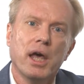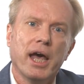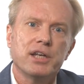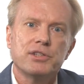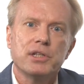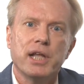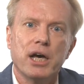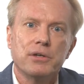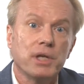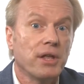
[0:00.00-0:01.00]
has
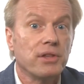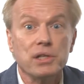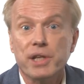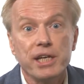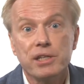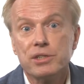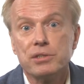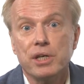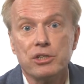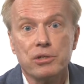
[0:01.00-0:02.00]
allowed the
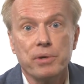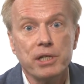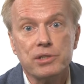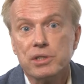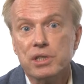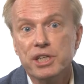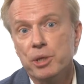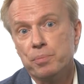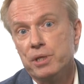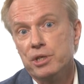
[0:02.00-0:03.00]
latest and greatest
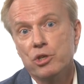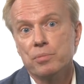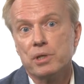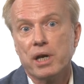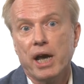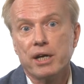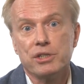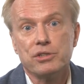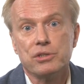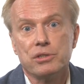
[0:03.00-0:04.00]
leap in human
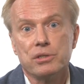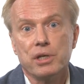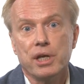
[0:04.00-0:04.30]
cognition